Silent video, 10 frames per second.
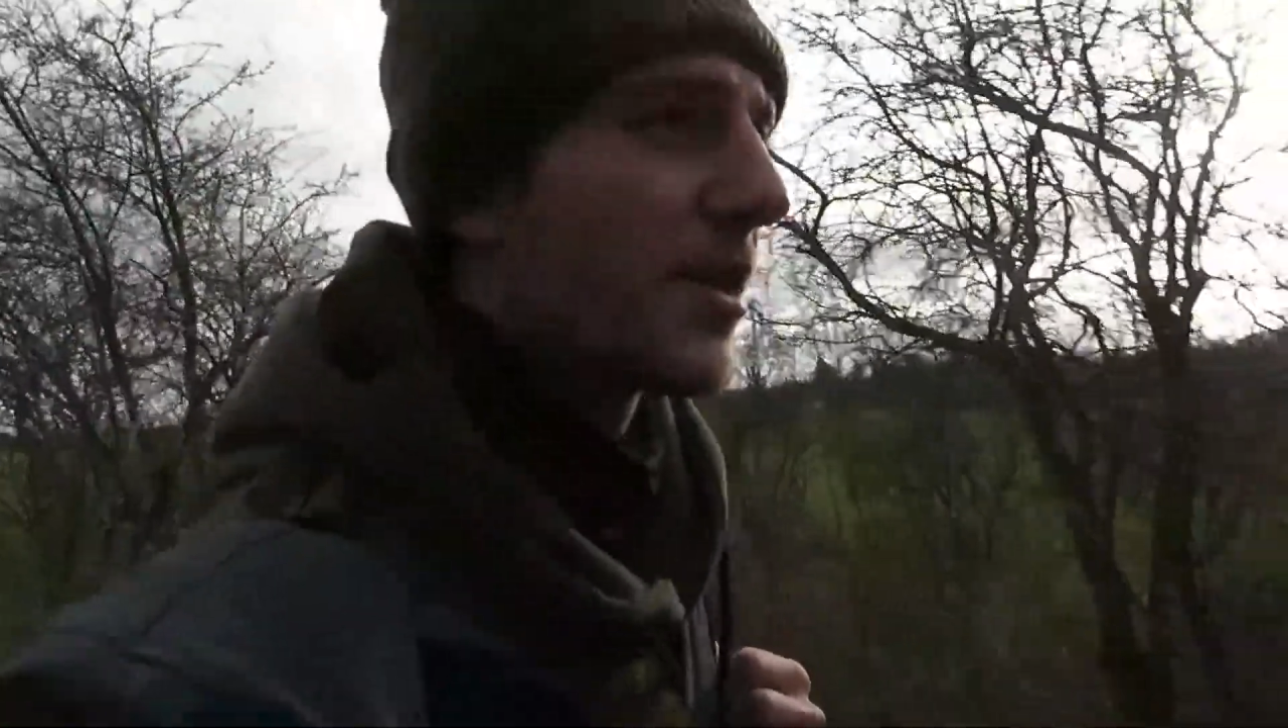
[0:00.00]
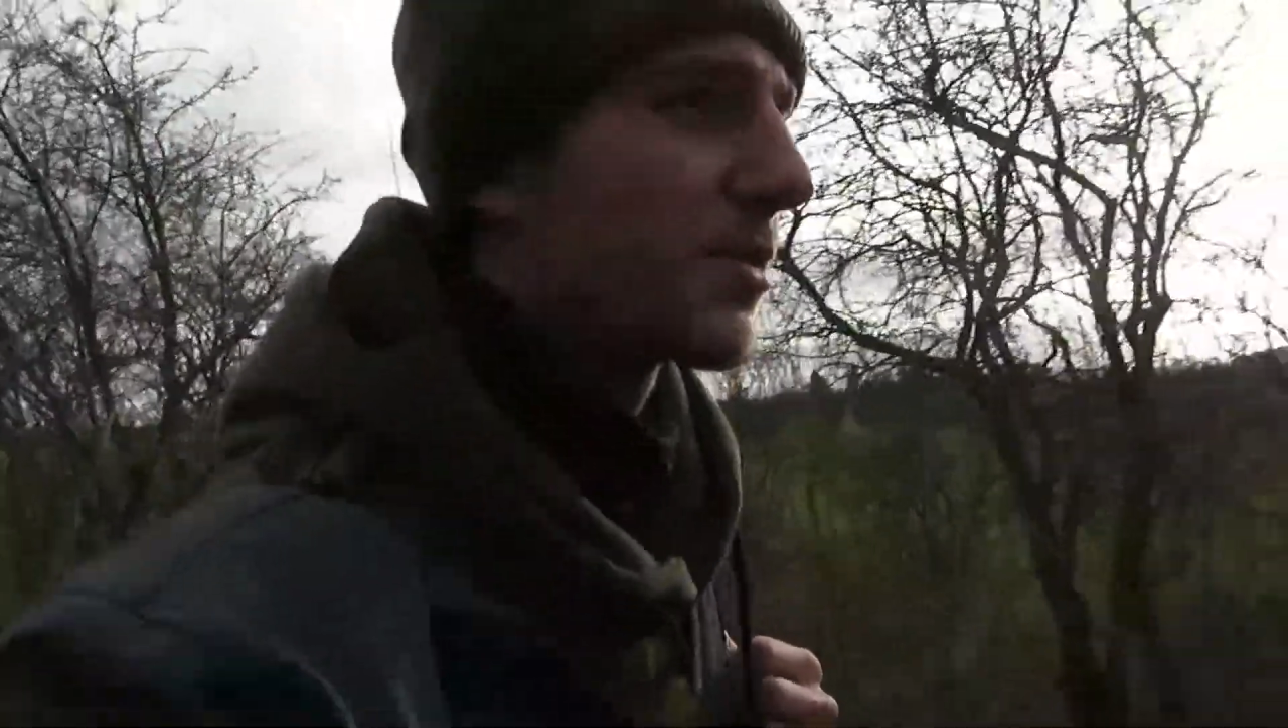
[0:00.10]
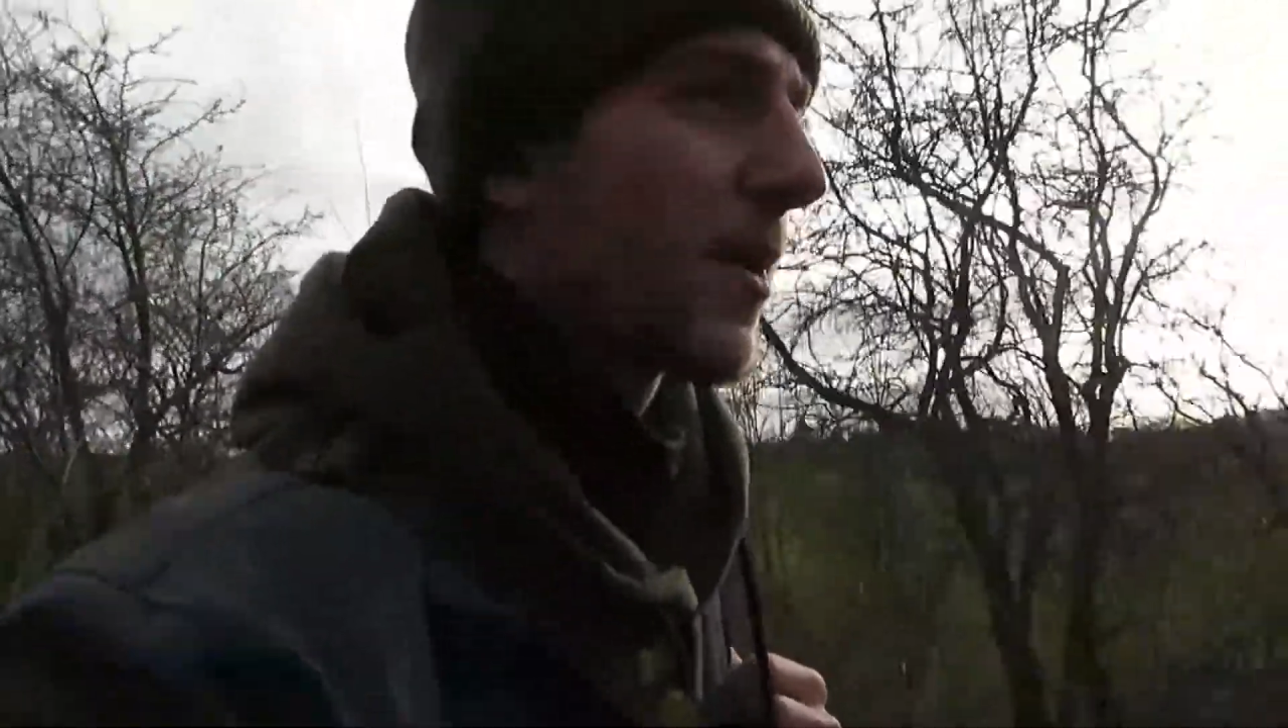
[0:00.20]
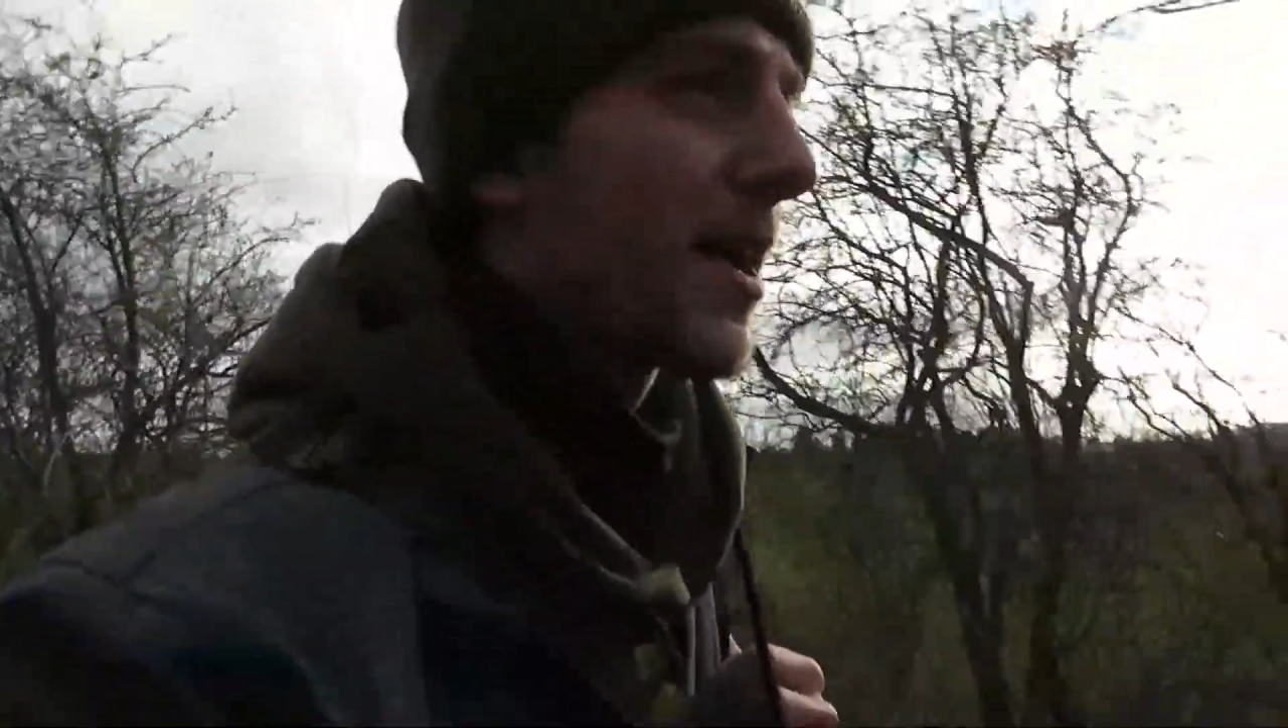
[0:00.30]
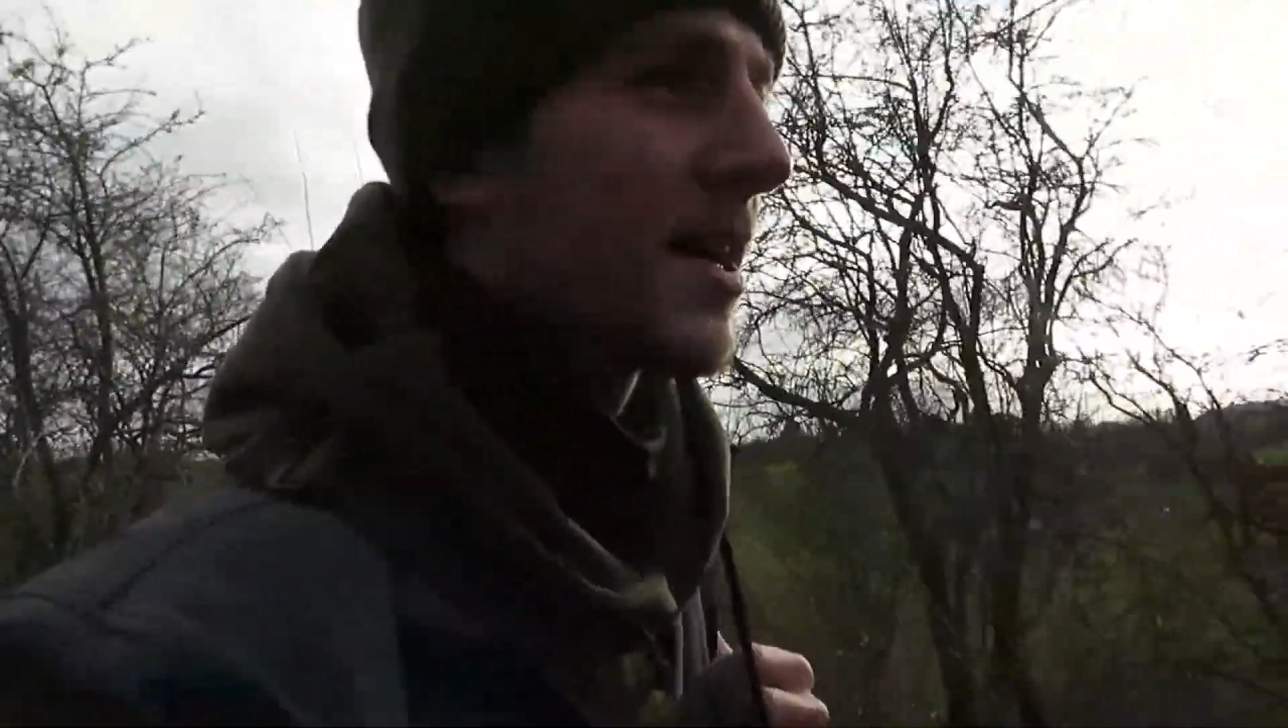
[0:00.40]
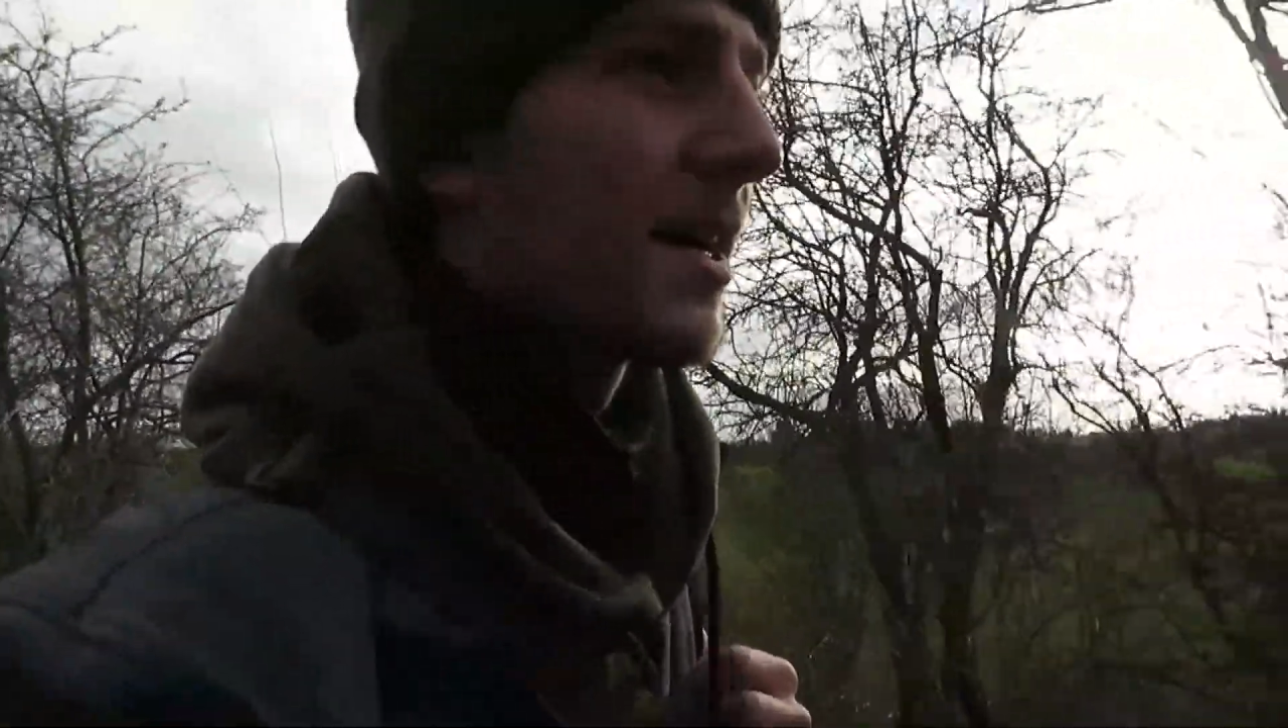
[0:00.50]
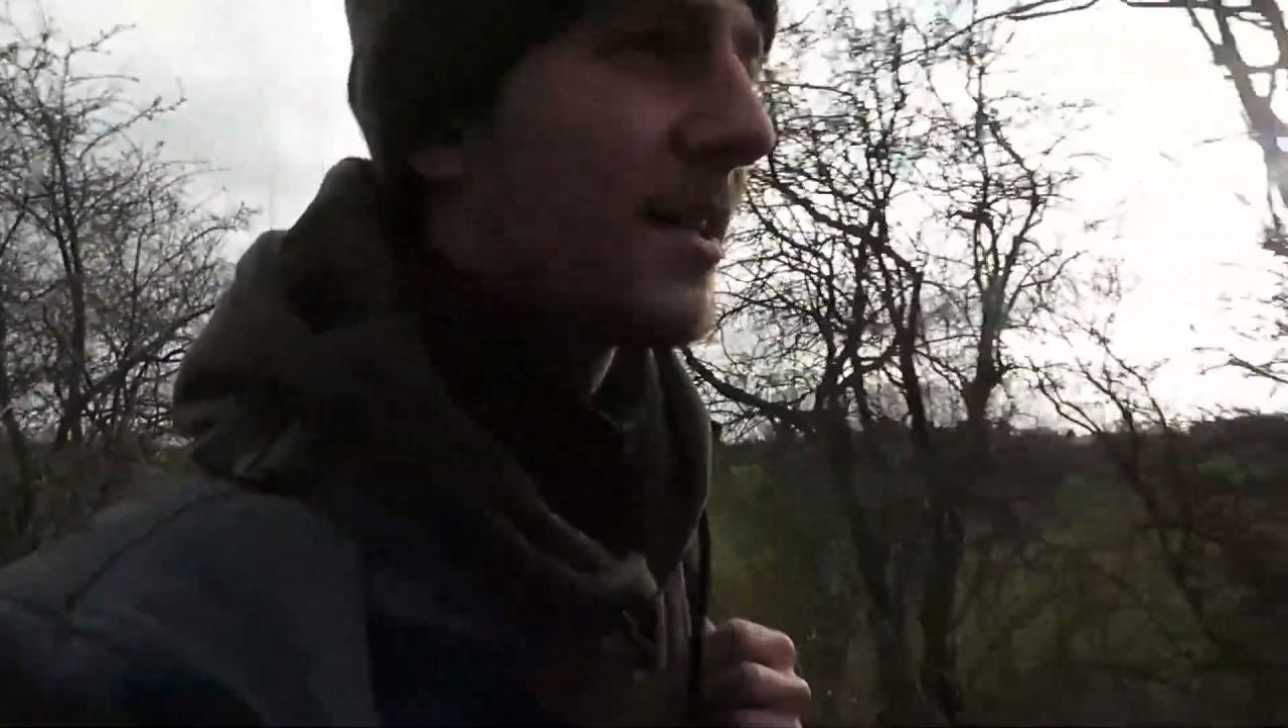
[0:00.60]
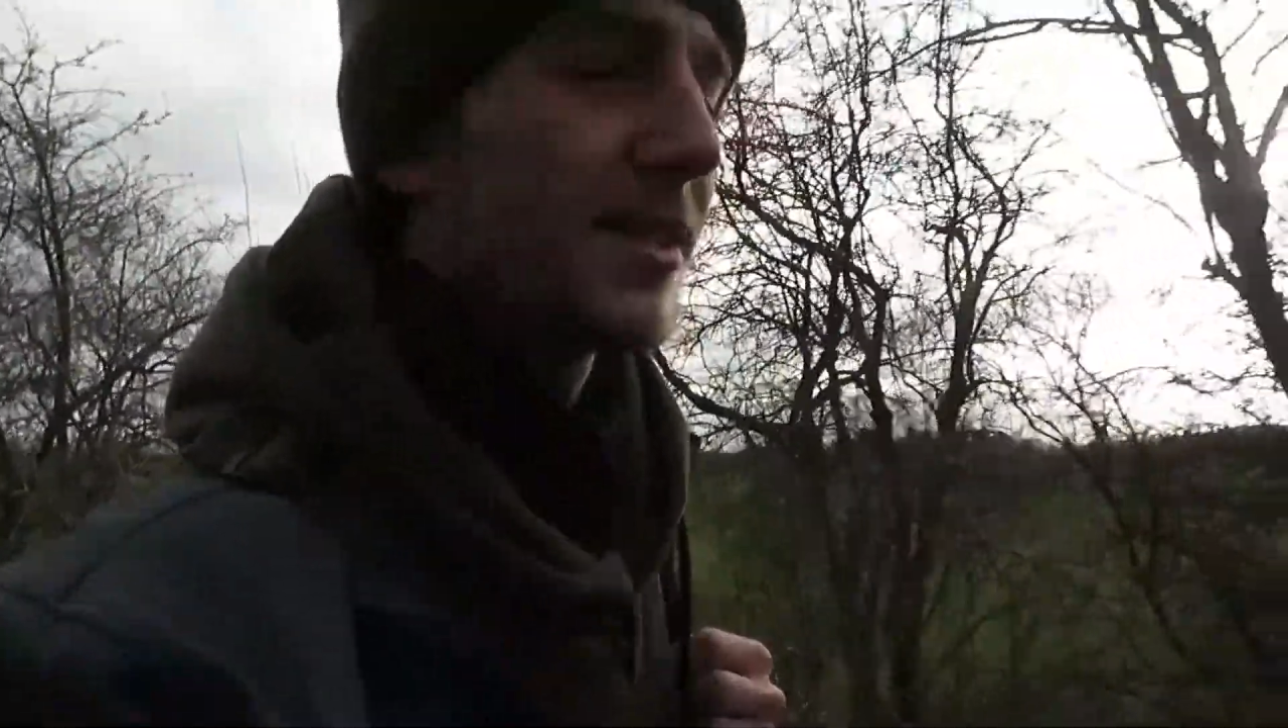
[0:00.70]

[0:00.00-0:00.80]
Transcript: this way